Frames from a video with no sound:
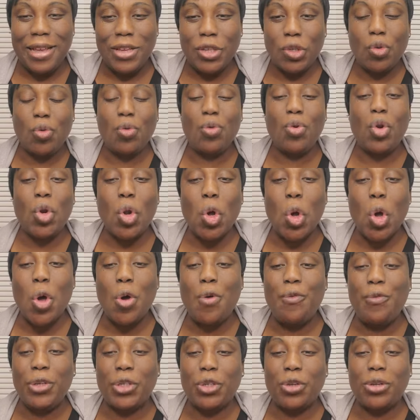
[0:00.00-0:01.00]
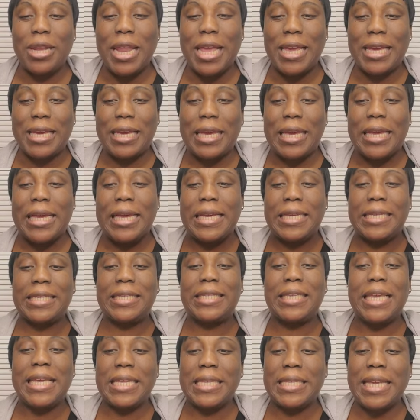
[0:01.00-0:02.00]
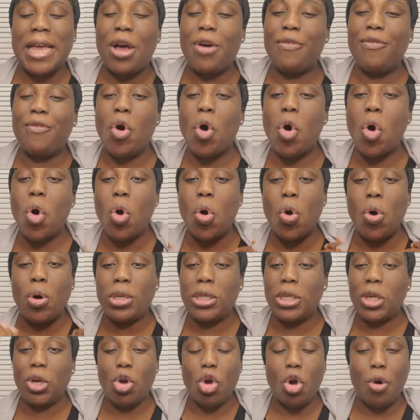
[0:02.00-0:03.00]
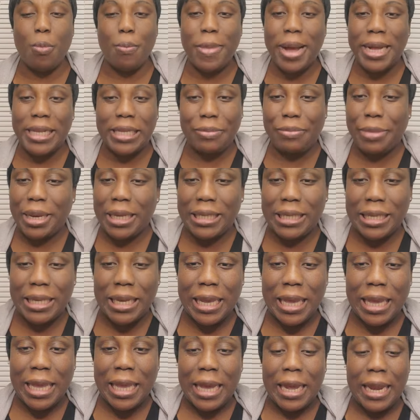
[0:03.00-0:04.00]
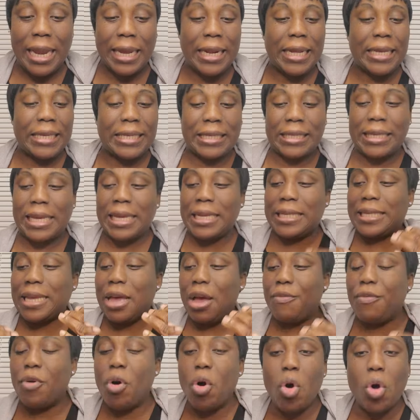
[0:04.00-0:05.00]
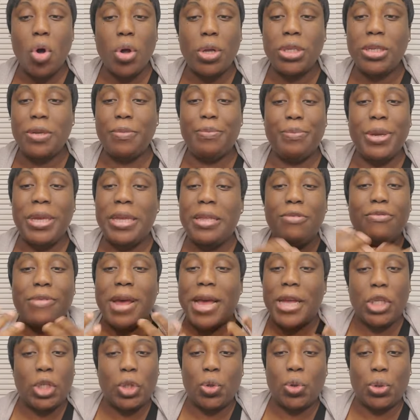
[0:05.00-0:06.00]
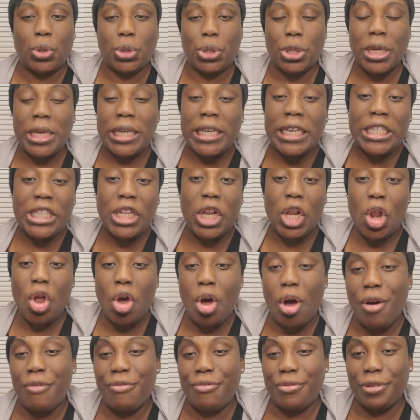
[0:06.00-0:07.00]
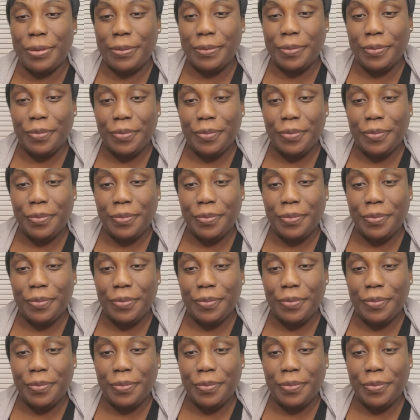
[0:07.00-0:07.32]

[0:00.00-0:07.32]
So love is just like a center of all the commandments. Like the center of all the being righteous. It's love.